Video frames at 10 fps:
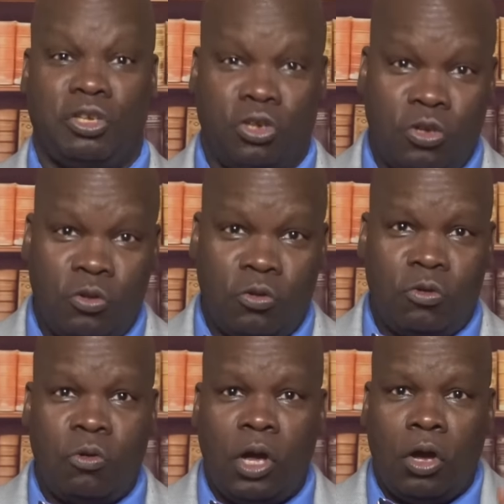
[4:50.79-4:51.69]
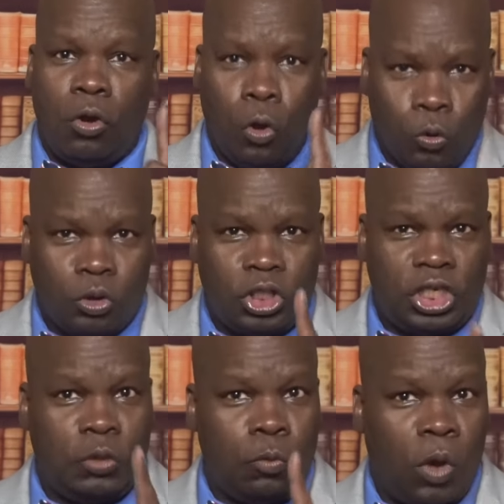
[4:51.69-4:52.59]
knew who
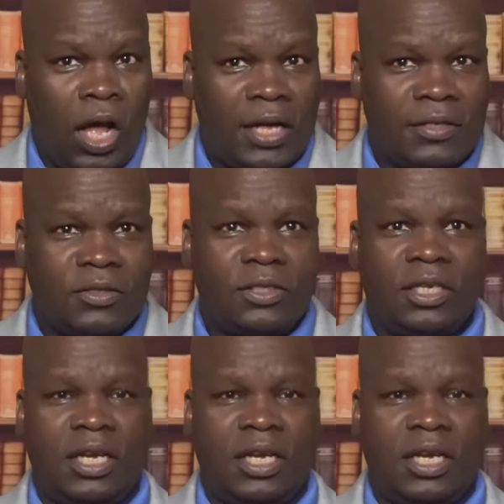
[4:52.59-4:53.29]
she was.